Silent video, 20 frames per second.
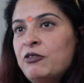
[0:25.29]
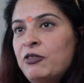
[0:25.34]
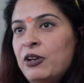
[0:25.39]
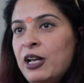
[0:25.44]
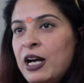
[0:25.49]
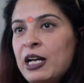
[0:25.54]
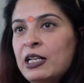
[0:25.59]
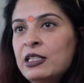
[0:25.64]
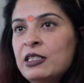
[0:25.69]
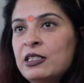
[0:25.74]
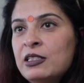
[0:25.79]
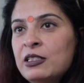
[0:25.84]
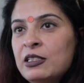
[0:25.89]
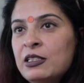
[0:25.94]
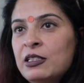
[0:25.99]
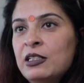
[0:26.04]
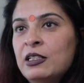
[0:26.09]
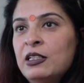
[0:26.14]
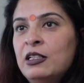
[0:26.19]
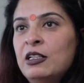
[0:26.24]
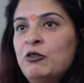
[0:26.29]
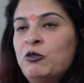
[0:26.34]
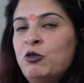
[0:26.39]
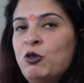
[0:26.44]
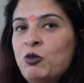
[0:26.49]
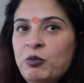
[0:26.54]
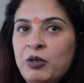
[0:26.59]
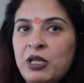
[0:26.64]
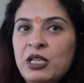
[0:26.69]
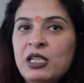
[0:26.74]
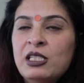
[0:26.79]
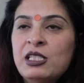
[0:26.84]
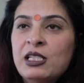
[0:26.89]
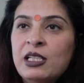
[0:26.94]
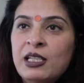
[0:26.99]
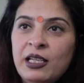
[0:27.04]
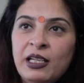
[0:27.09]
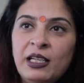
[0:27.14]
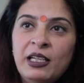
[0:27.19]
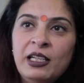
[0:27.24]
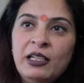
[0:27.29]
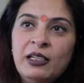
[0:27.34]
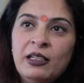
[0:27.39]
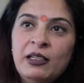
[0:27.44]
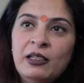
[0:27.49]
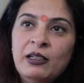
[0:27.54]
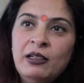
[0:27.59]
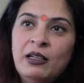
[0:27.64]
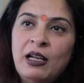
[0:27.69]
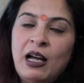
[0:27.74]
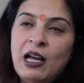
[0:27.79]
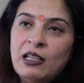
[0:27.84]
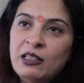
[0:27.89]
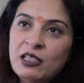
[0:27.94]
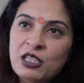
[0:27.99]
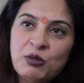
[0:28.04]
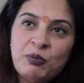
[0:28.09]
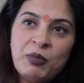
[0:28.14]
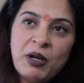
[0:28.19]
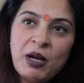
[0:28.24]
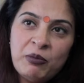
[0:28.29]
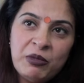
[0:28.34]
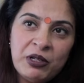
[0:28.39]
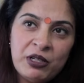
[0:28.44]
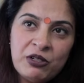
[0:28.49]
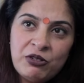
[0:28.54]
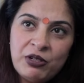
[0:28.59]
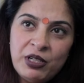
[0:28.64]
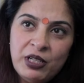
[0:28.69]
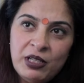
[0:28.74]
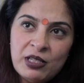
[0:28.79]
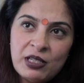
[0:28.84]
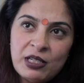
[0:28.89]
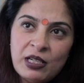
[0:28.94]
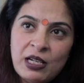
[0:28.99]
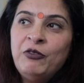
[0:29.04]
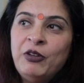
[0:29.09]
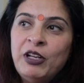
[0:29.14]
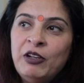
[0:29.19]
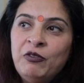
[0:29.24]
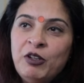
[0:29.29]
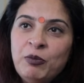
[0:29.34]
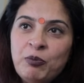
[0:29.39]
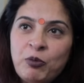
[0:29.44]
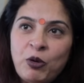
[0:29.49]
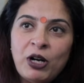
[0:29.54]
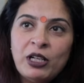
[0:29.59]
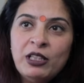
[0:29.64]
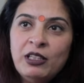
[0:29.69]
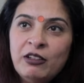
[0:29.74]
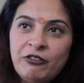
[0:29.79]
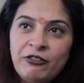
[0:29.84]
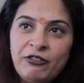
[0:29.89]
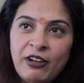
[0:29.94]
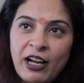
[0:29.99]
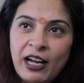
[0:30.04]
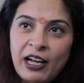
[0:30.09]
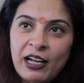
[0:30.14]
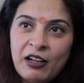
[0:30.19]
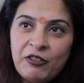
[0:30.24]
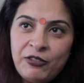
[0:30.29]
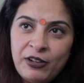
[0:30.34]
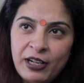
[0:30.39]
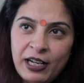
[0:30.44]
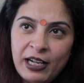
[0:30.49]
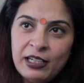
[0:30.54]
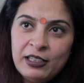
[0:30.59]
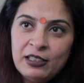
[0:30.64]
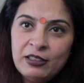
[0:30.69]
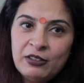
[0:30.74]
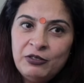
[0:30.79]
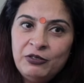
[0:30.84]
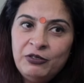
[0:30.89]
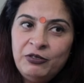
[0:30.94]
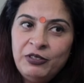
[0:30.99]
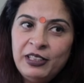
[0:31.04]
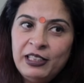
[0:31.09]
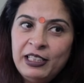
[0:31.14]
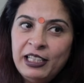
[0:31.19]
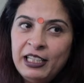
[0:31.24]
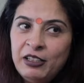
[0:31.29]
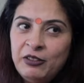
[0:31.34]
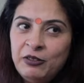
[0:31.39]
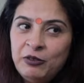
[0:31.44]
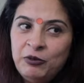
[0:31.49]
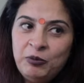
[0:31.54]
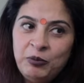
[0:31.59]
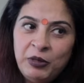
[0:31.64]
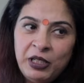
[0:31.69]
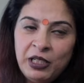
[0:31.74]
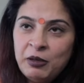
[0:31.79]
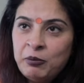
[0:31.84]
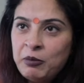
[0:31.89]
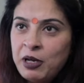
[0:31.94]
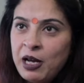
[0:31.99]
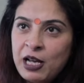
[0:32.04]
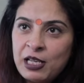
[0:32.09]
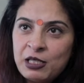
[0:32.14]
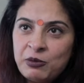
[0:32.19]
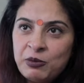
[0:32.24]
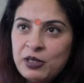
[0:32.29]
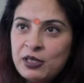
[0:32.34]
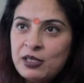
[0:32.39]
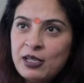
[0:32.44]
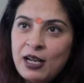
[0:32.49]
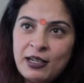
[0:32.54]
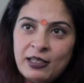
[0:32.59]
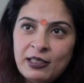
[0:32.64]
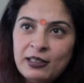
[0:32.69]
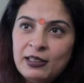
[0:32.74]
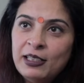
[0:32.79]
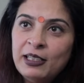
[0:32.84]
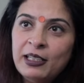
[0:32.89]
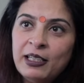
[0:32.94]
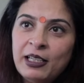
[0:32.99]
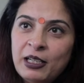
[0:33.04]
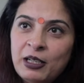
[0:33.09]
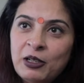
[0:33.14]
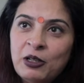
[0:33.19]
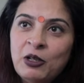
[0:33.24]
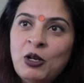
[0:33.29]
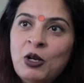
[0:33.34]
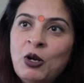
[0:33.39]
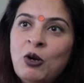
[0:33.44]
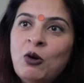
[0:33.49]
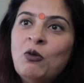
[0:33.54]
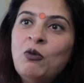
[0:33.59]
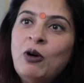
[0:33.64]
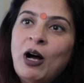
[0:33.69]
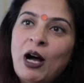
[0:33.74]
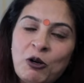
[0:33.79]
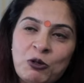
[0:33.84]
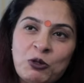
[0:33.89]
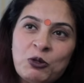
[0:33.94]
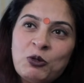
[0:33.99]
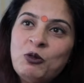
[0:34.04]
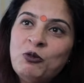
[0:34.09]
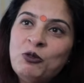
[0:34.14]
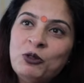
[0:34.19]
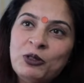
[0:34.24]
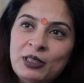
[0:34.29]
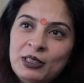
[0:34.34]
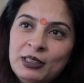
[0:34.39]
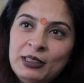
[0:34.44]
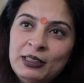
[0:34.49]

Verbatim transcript: a flat uh, for BHK in Adarsh Palm Retreat. When we bought the flat, then me and my husband started thinking how to go for the